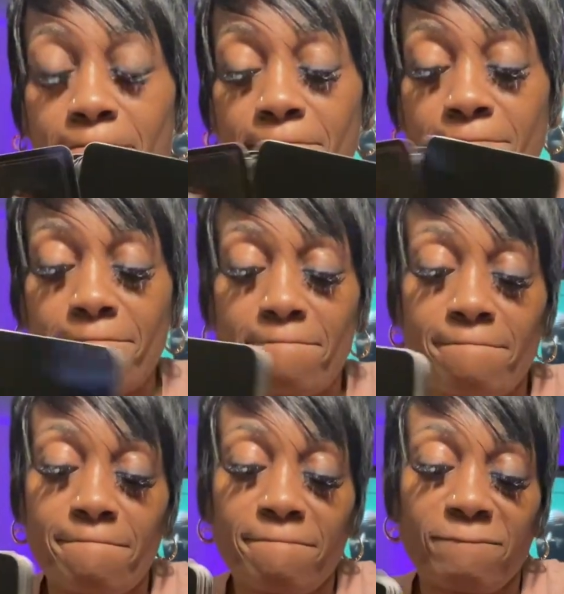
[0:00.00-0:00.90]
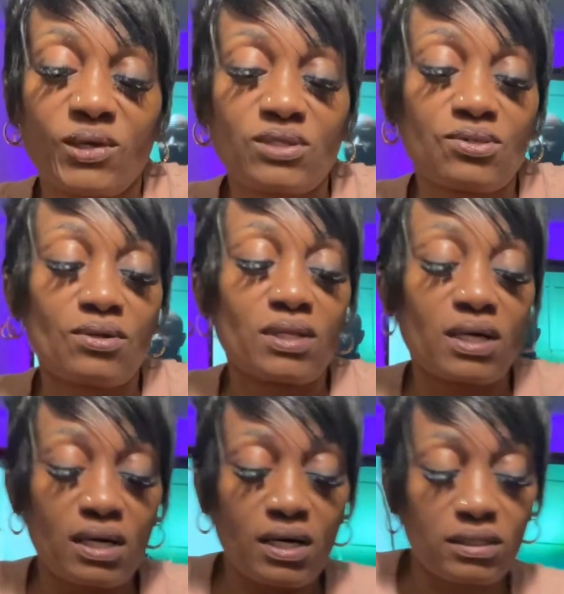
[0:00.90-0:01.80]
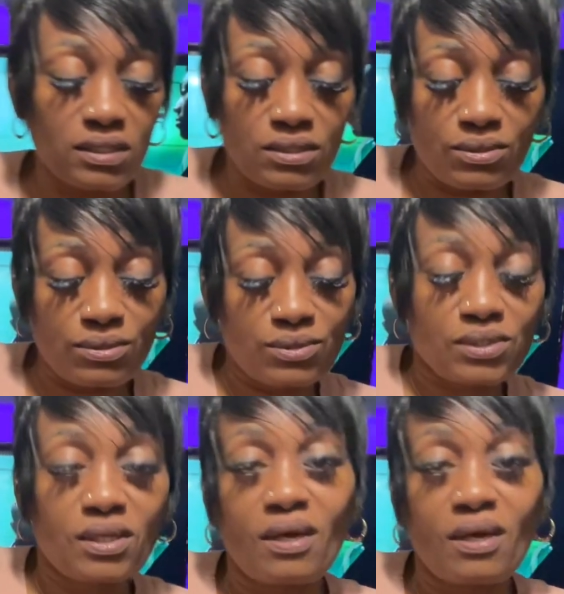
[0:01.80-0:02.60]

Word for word: Mm -mm. That's all I got, Leos.